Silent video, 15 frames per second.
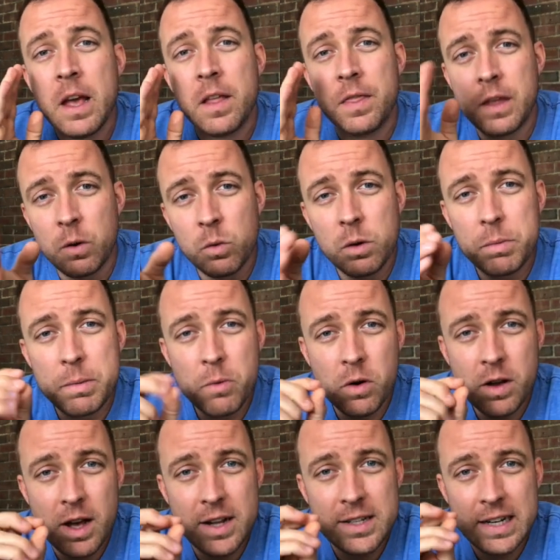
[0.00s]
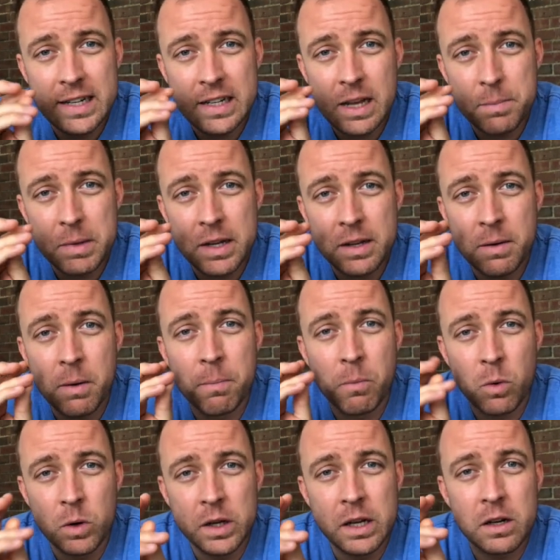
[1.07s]
there will be more content coming,
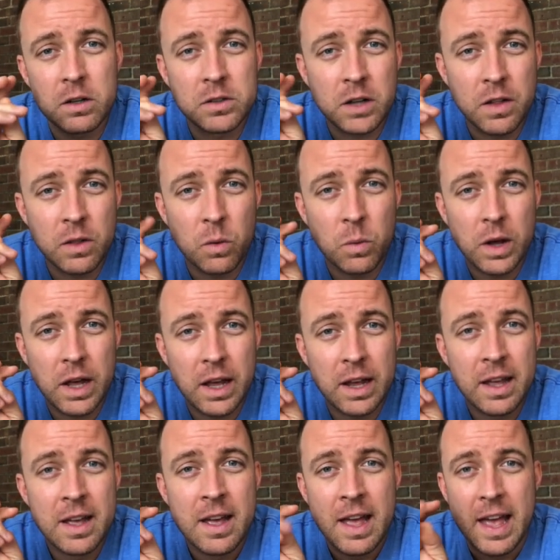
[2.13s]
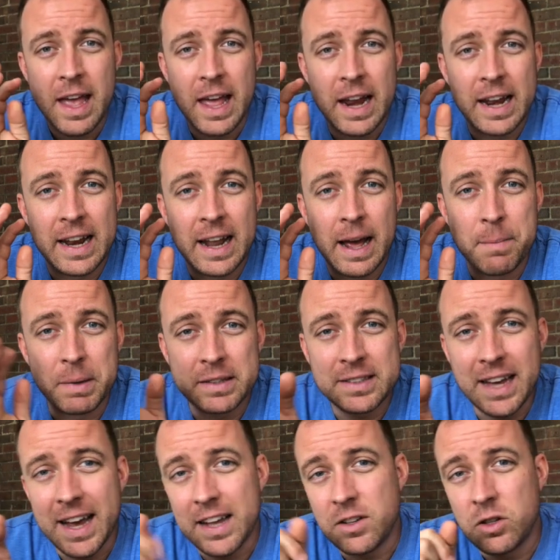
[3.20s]
more gears on the way, and I'm
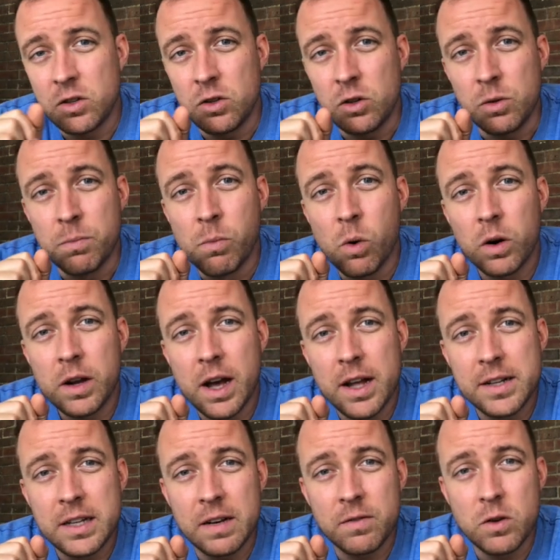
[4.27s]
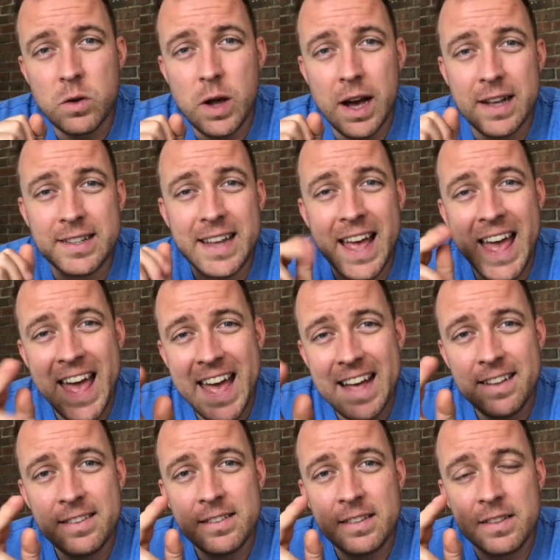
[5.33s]
excited to do more content for you guys
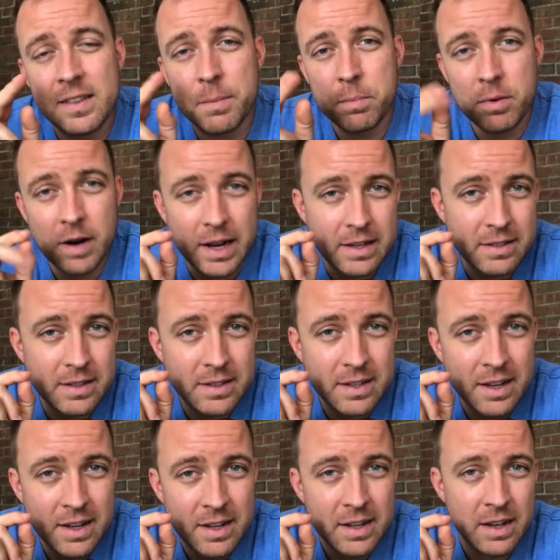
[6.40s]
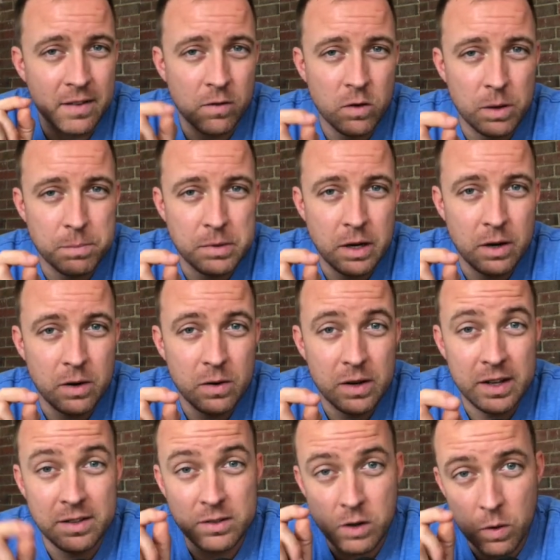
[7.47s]
as the price of crypto
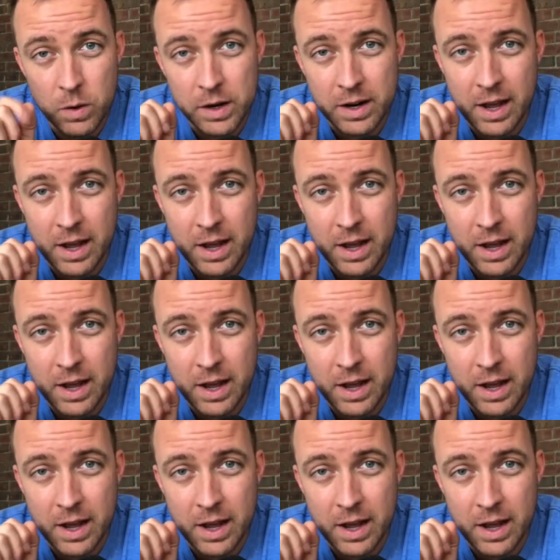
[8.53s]
is going